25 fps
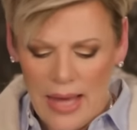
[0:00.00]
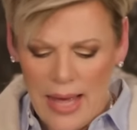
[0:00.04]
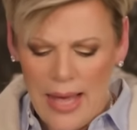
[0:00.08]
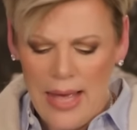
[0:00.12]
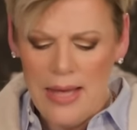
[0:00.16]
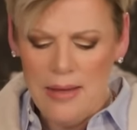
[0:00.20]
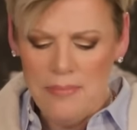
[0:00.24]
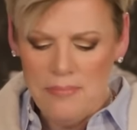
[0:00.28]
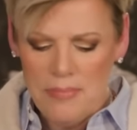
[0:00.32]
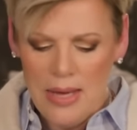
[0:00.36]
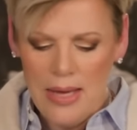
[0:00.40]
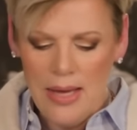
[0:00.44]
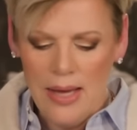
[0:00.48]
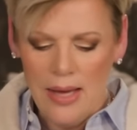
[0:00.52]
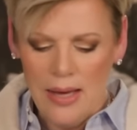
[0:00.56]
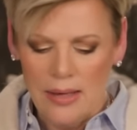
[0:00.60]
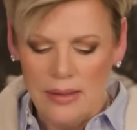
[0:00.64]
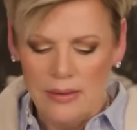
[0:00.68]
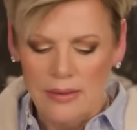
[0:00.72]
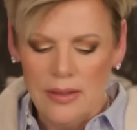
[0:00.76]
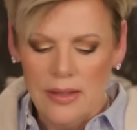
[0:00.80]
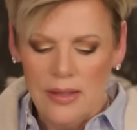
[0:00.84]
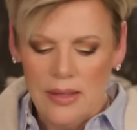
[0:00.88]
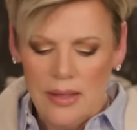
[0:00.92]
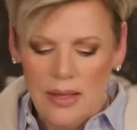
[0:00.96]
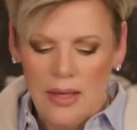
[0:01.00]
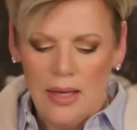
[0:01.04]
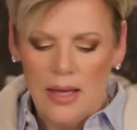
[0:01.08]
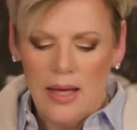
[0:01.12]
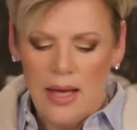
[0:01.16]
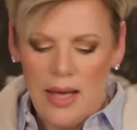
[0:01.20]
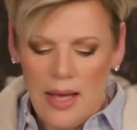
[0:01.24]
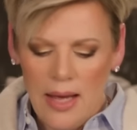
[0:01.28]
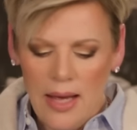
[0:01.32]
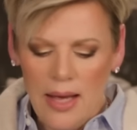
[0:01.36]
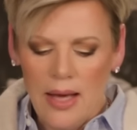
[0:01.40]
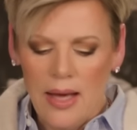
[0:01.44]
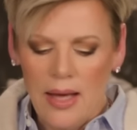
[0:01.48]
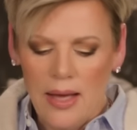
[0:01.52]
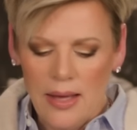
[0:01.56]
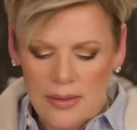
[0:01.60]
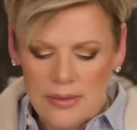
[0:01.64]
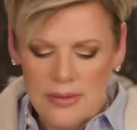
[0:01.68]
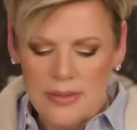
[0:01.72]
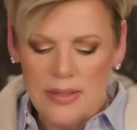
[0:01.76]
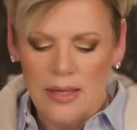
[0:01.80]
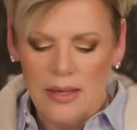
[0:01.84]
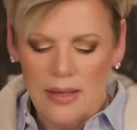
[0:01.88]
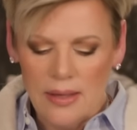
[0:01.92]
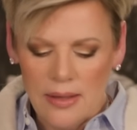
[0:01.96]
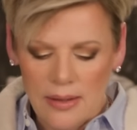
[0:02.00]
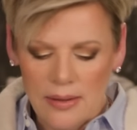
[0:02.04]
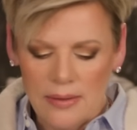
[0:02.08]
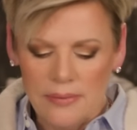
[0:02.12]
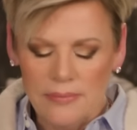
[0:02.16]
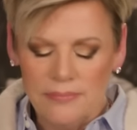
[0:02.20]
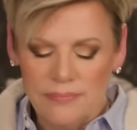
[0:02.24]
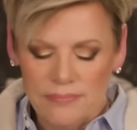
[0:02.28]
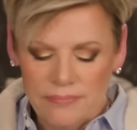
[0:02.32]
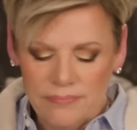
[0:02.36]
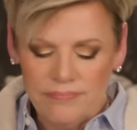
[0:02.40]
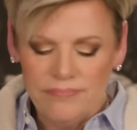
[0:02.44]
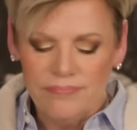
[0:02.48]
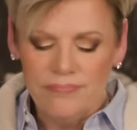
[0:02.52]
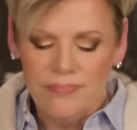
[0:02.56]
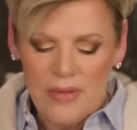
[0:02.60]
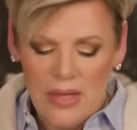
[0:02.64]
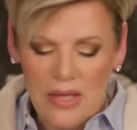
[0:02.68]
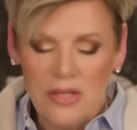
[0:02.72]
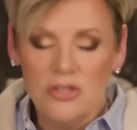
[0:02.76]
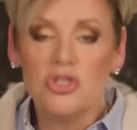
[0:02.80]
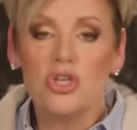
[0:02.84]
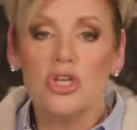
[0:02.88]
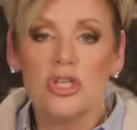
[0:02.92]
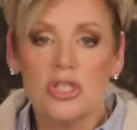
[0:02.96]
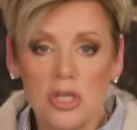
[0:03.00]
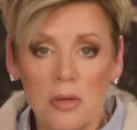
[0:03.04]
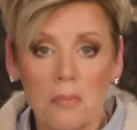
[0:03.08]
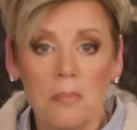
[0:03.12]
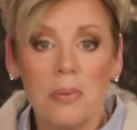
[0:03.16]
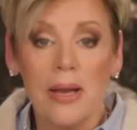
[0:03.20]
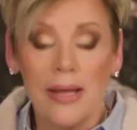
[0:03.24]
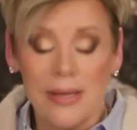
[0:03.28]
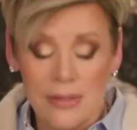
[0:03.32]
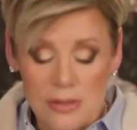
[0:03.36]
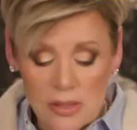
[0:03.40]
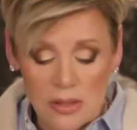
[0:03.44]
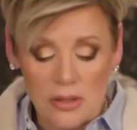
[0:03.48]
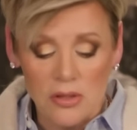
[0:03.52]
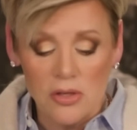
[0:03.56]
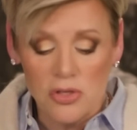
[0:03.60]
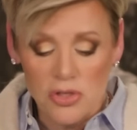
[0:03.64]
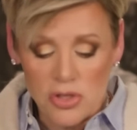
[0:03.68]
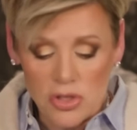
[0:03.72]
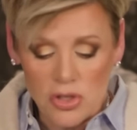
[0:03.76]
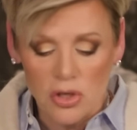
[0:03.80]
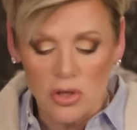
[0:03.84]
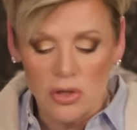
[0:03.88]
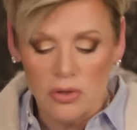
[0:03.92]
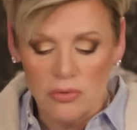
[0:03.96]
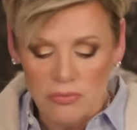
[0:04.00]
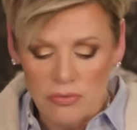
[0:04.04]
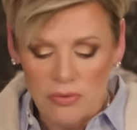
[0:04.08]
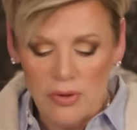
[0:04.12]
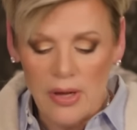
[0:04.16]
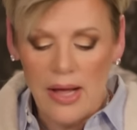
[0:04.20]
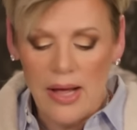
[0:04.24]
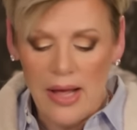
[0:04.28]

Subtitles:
Amen. And it's just a blessing to serve.